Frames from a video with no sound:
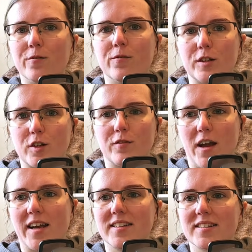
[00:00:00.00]
visual
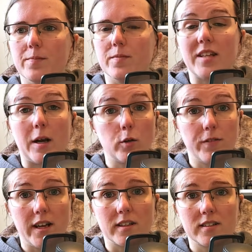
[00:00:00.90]
effects. Sound
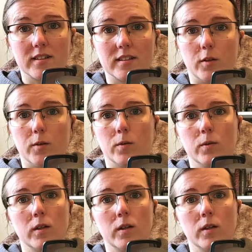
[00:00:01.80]
effects, so